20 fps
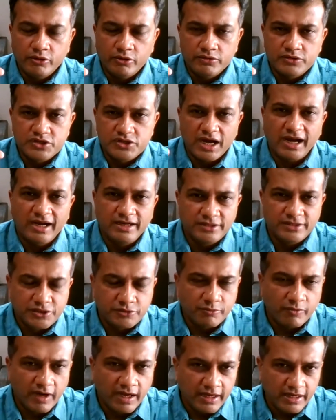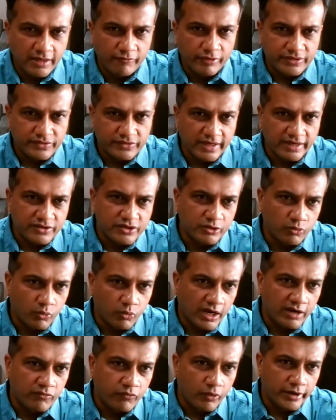charged with section
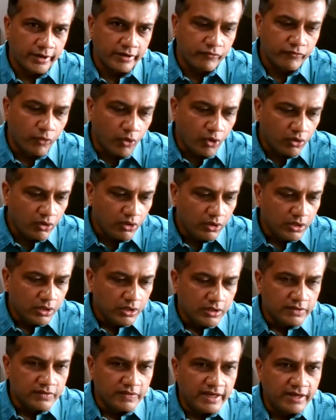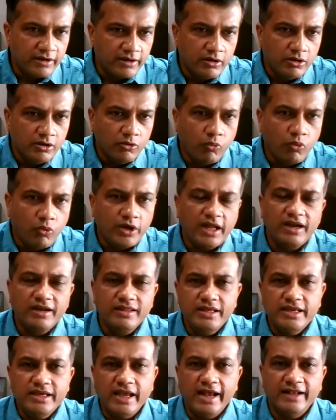144, then what are
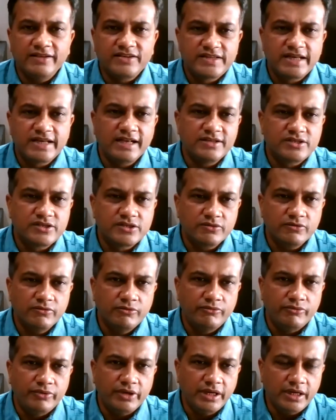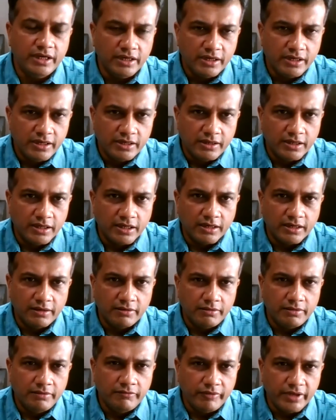the essence? We
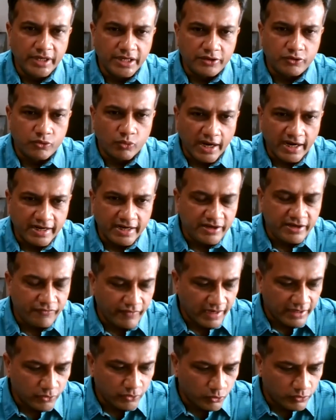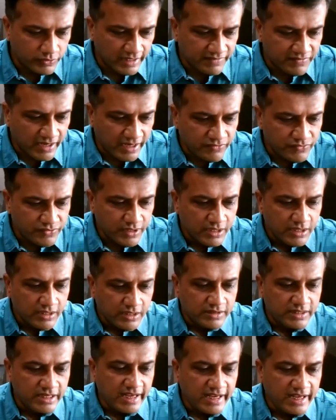need to identify those essence.
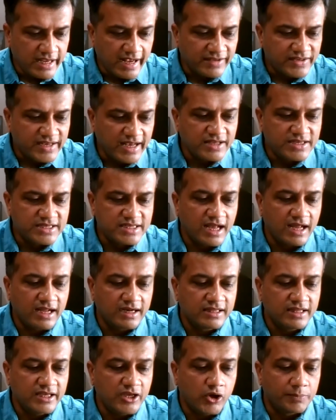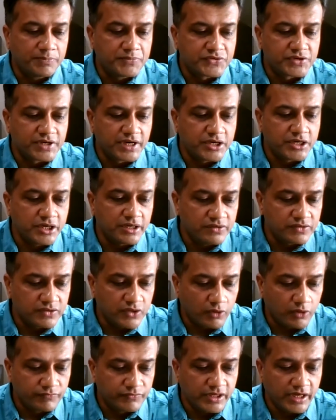The essence are the obstructions
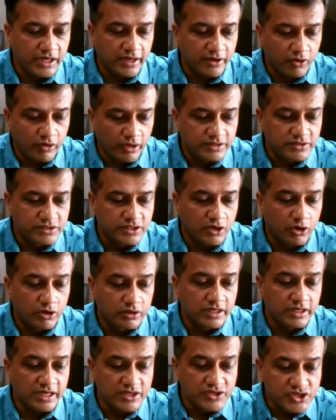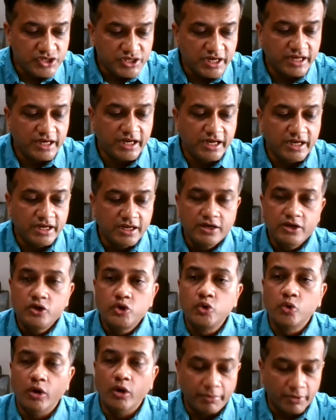of the annoyance or the injury
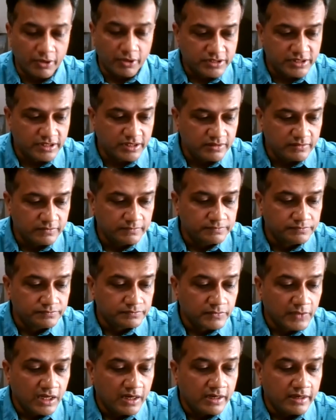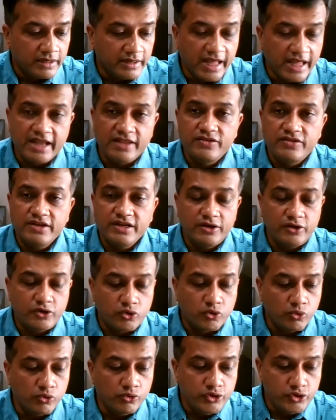to a person, danger
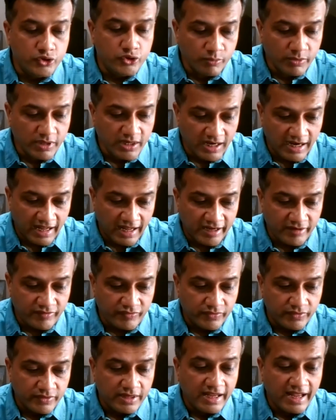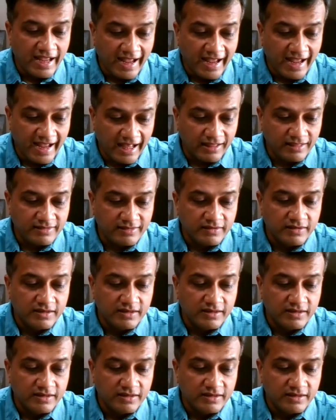to human life, health,